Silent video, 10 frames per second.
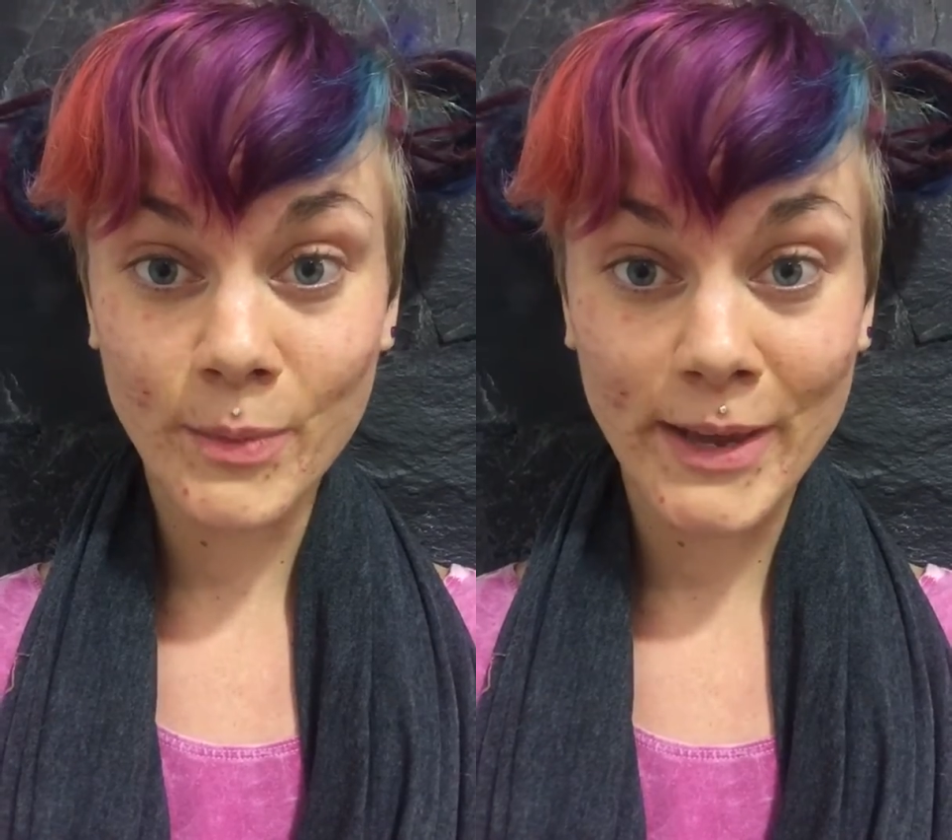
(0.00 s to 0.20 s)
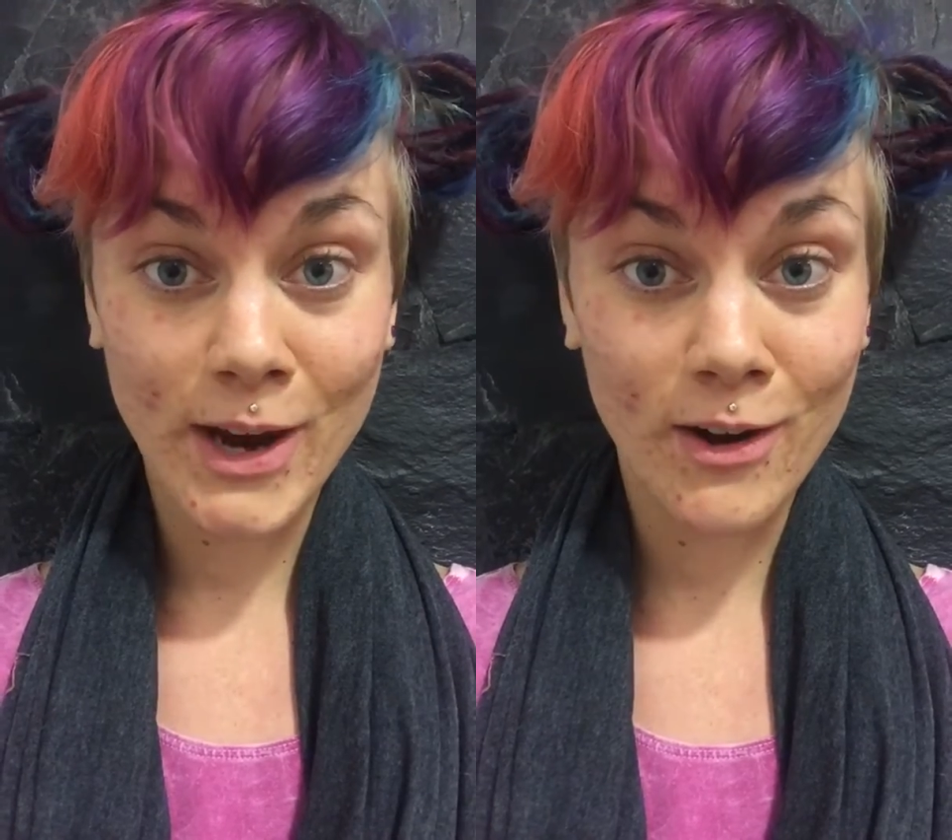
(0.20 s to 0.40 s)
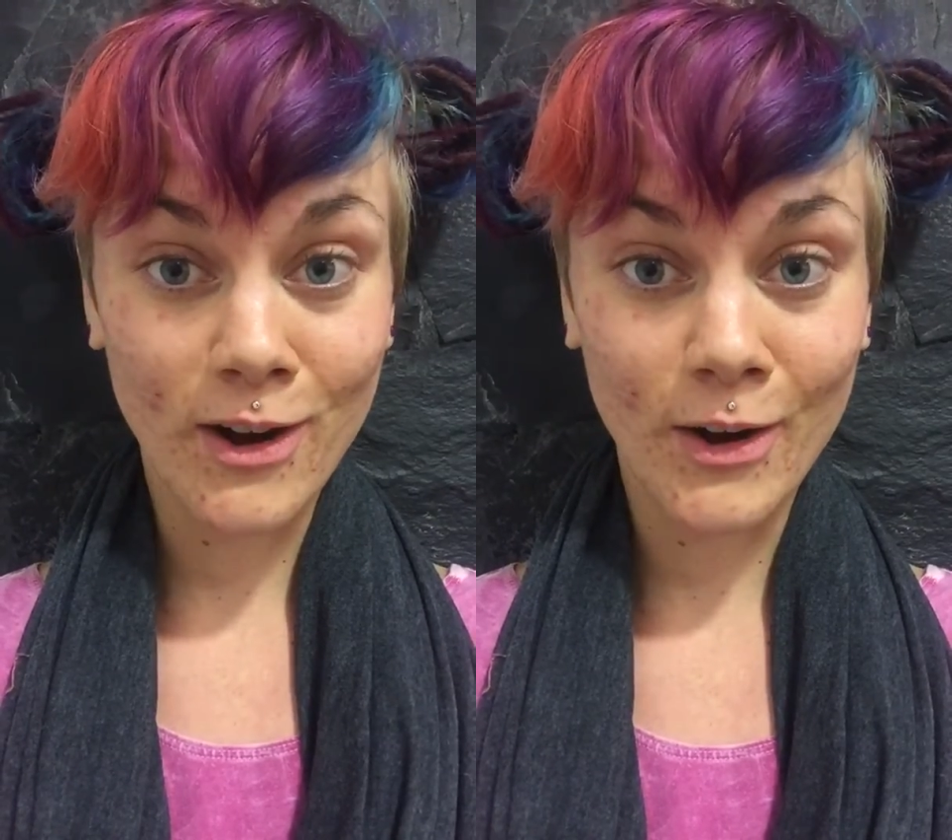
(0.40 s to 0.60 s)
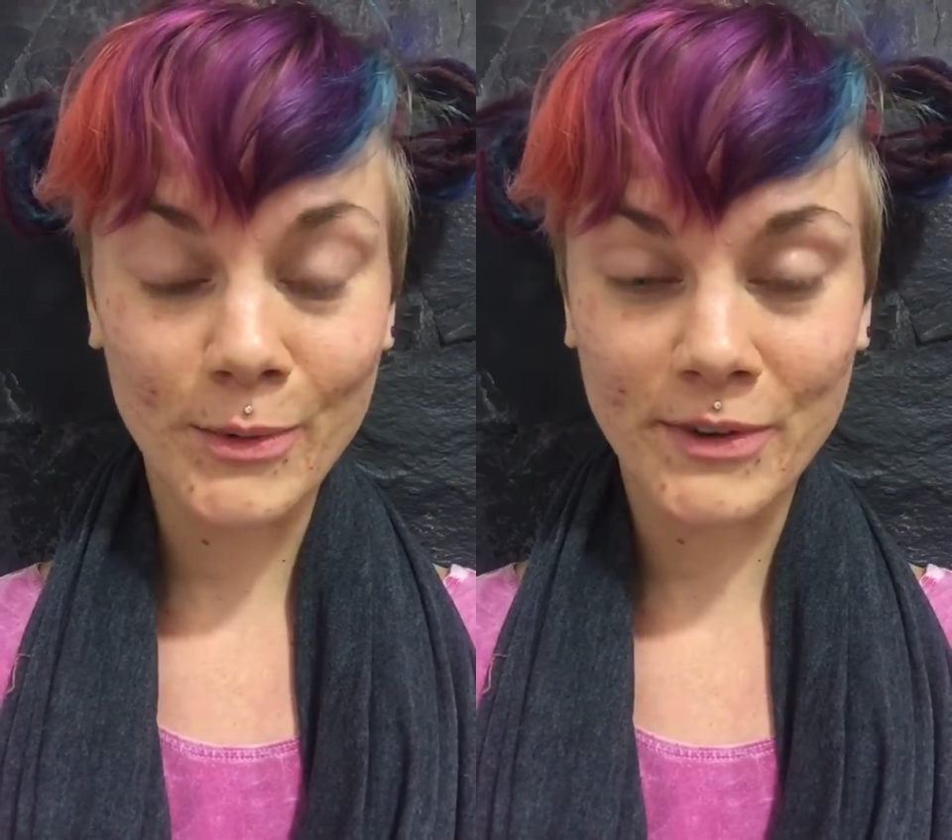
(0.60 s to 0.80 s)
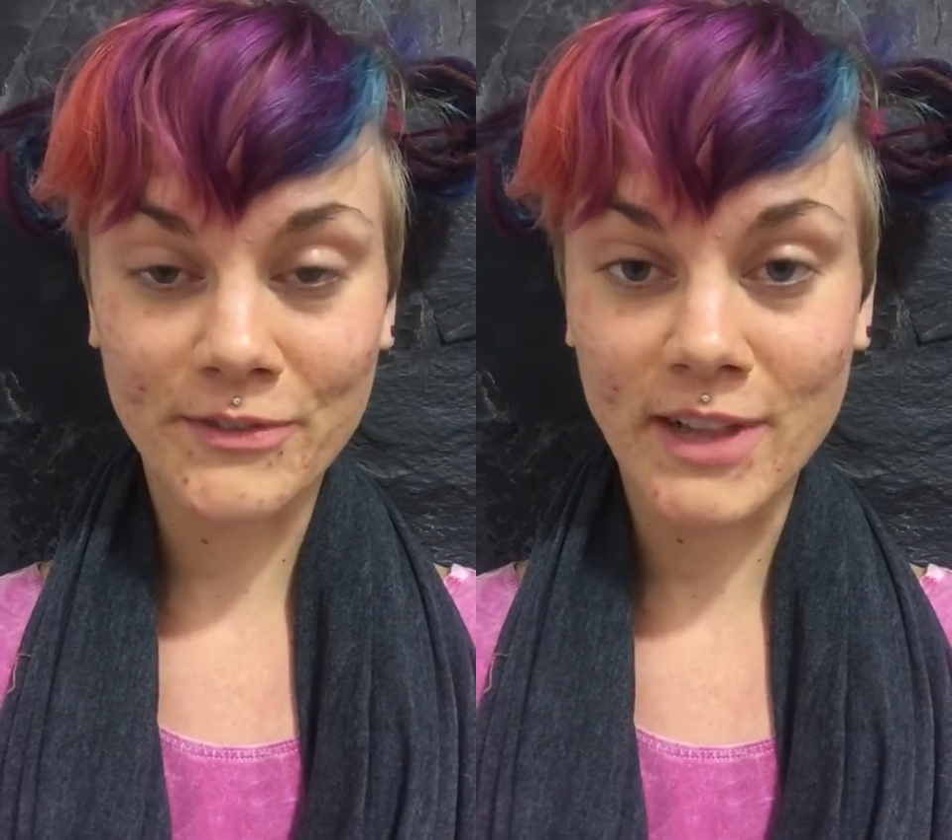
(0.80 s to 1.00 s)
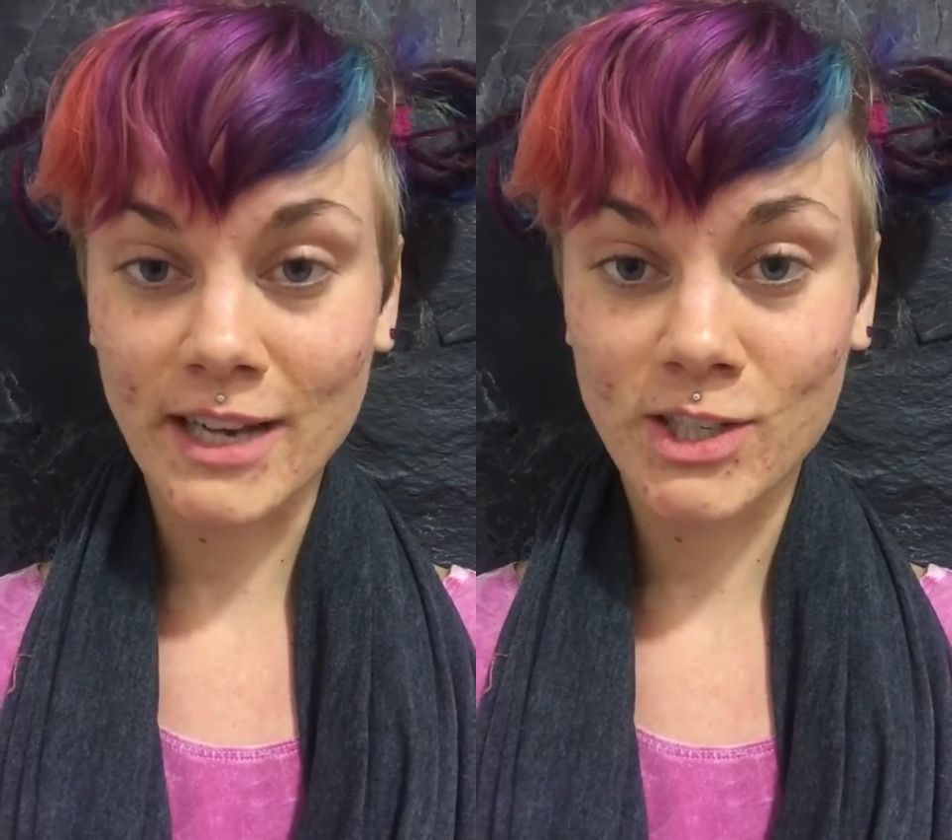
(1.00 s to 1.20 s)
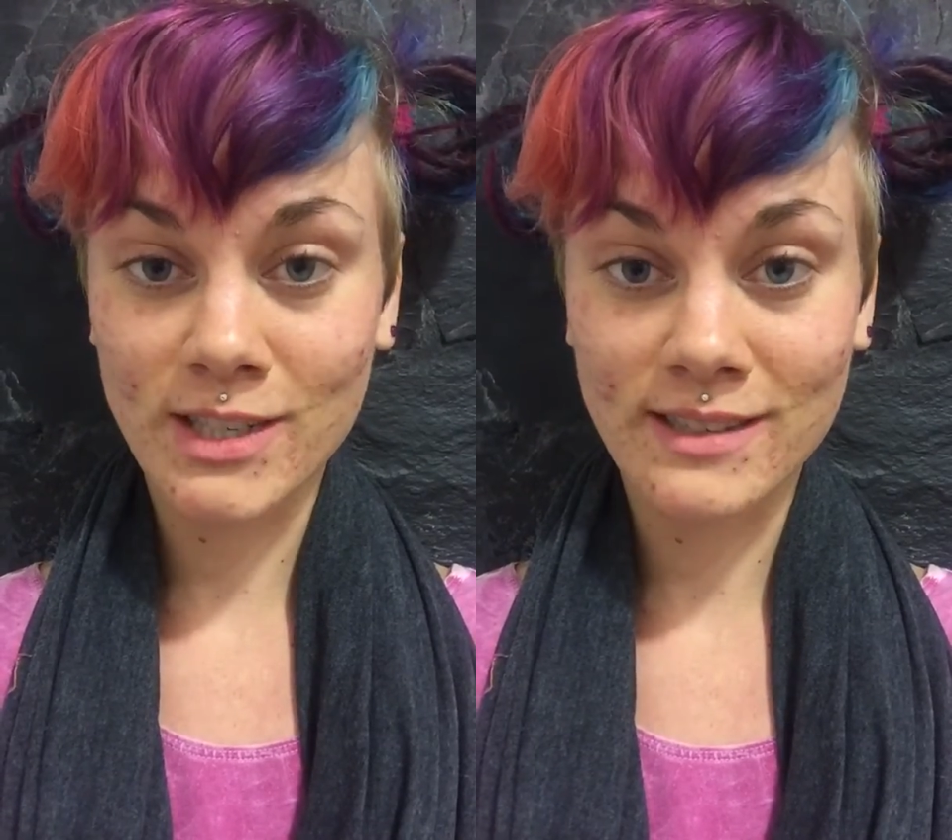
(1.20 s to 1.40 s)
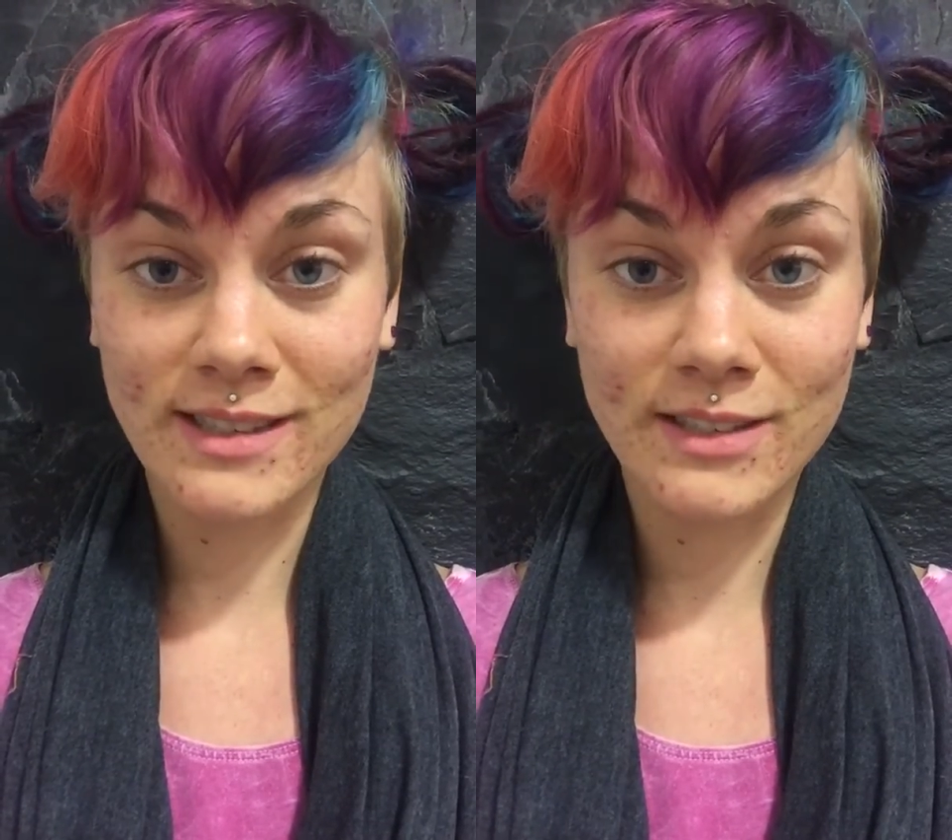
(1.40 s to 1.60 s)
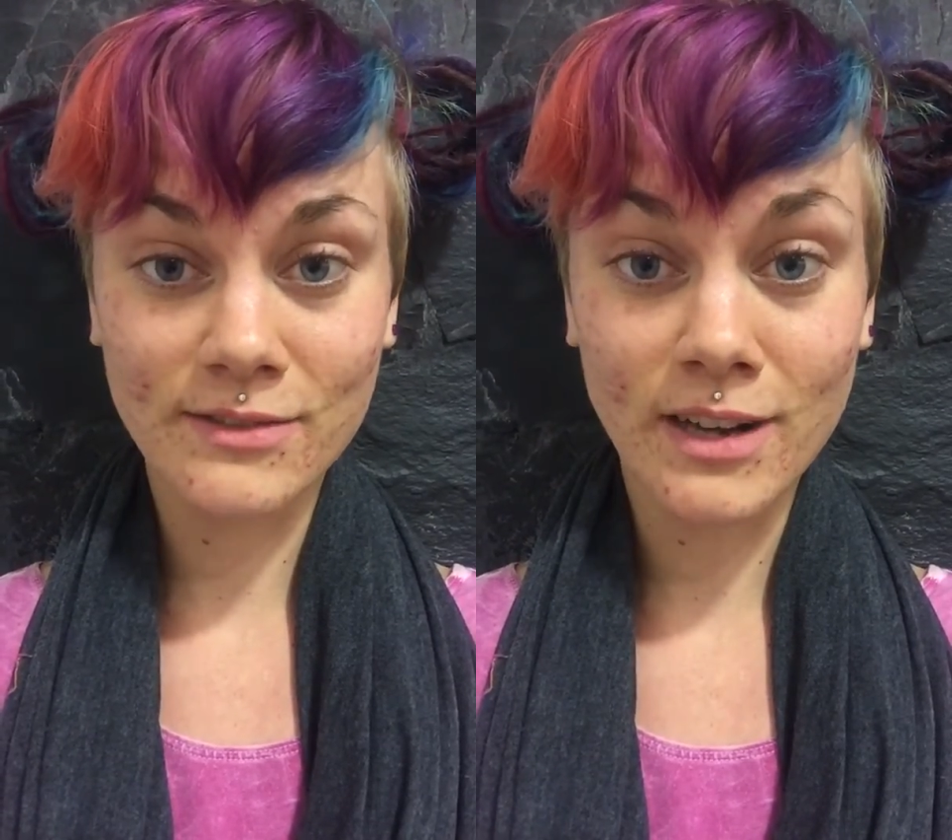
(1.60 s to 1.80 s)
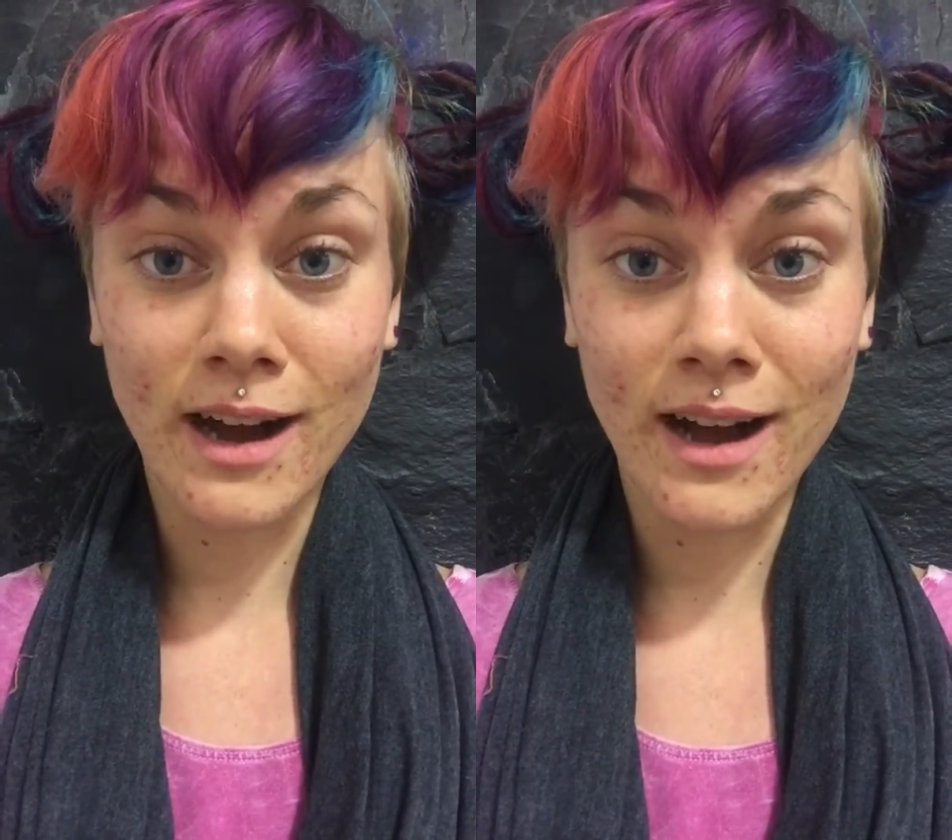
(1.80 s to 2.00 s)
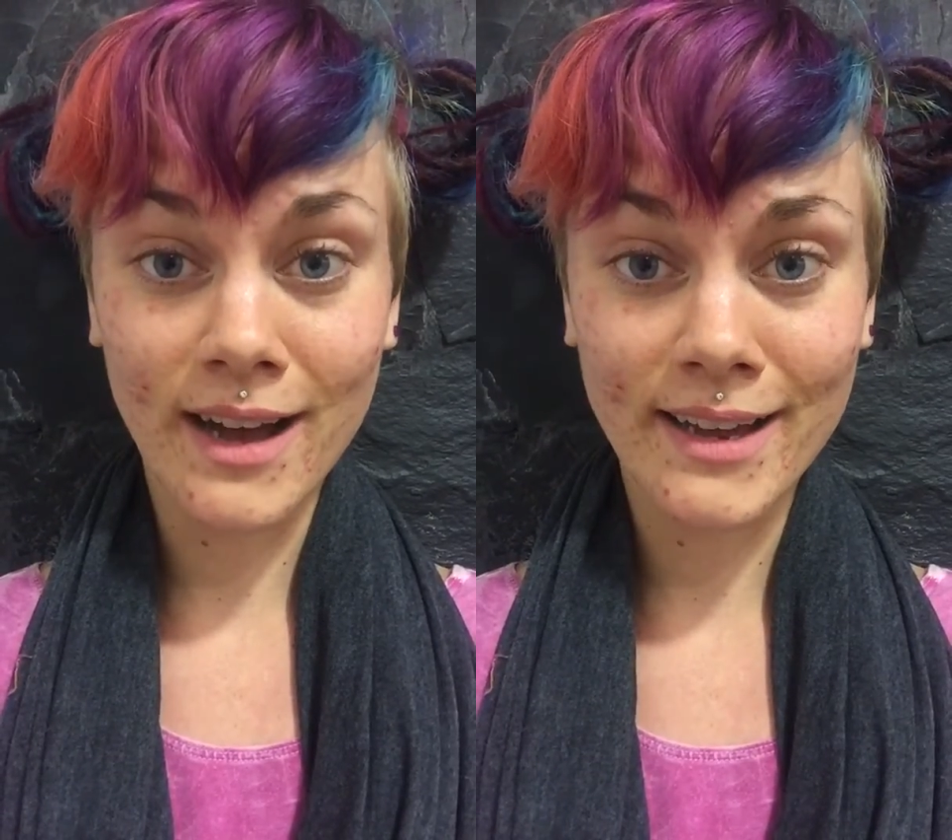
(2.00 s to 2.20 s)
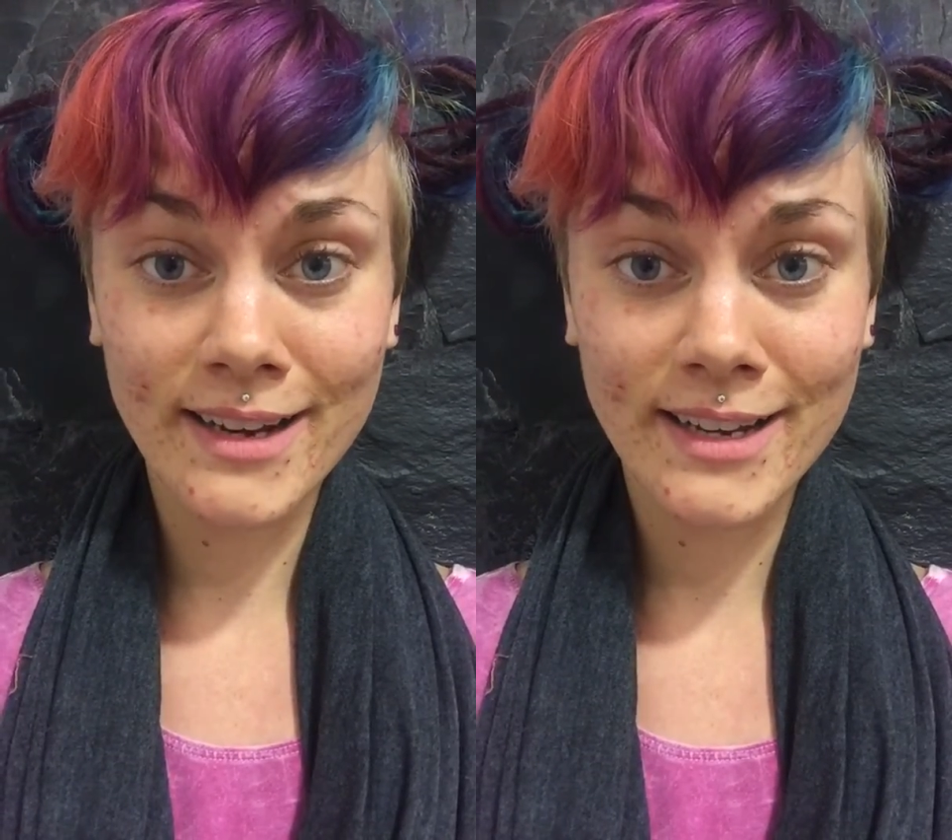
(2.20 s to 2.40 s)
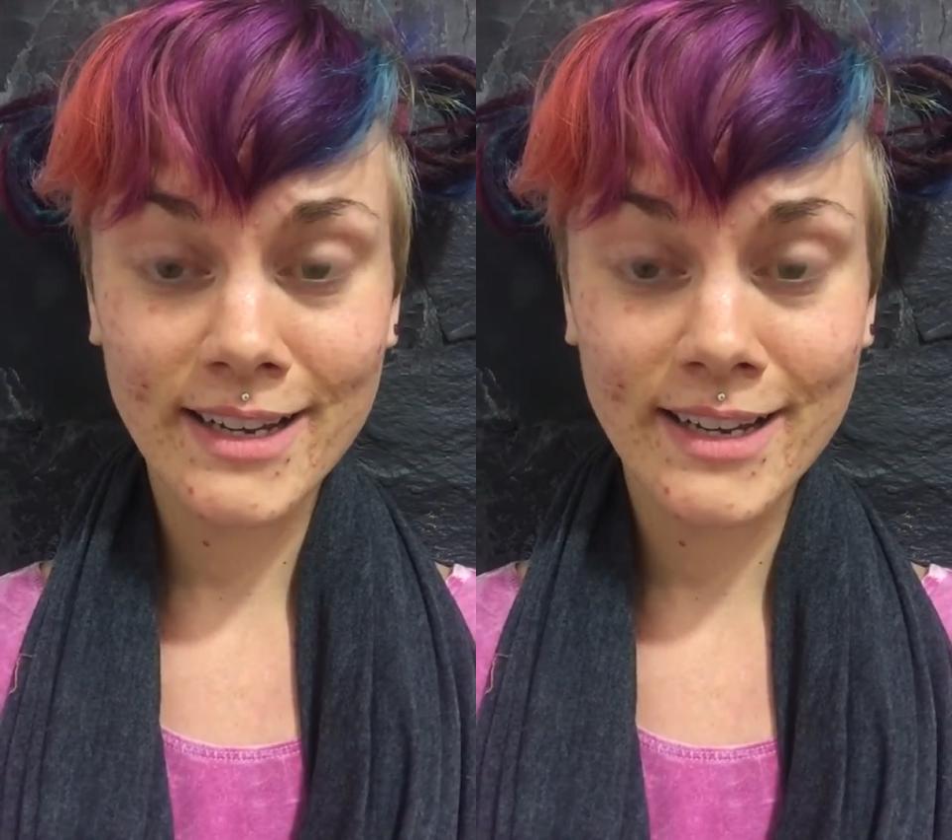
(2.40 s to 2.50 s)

we are all reflections of God